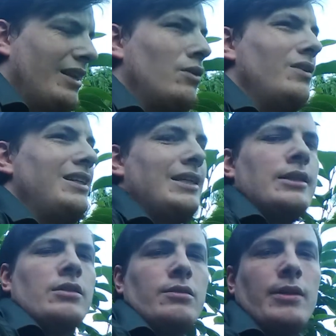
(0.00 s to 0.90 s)
There
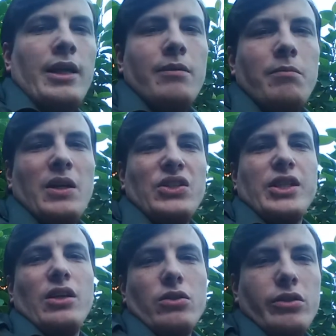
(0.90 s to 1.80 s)
really isn't
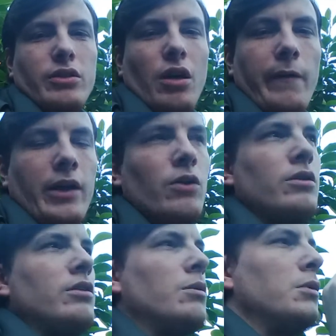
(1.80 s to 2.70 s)
much else going
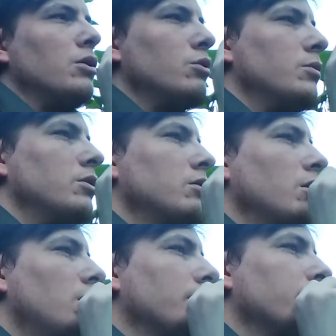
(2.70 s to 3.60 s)
on at the moment
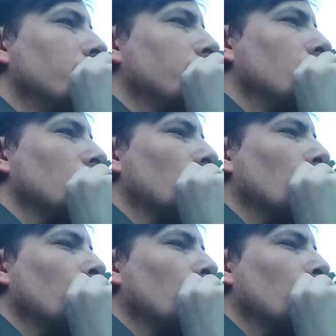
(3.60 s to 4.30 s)
that I can